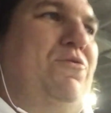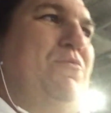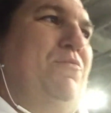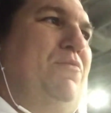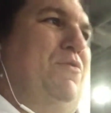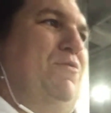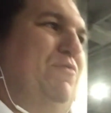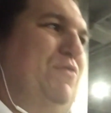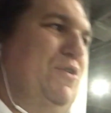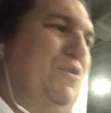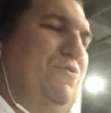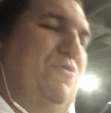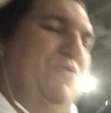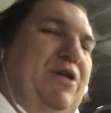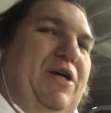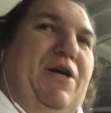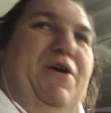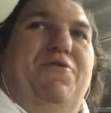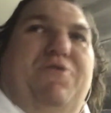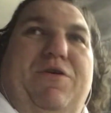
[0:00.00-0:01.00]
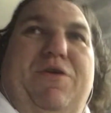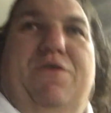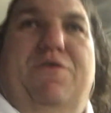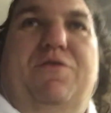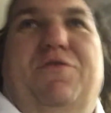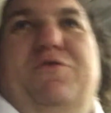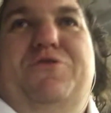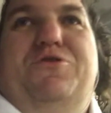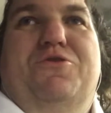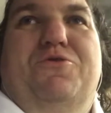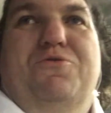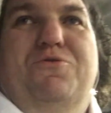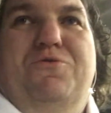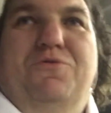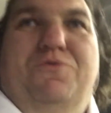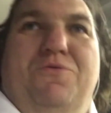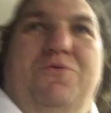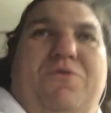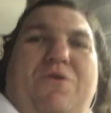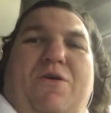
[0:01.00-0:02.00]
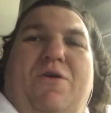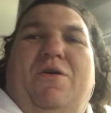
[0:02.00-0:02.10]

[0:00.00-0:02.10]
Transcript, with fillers: my video diary or journal,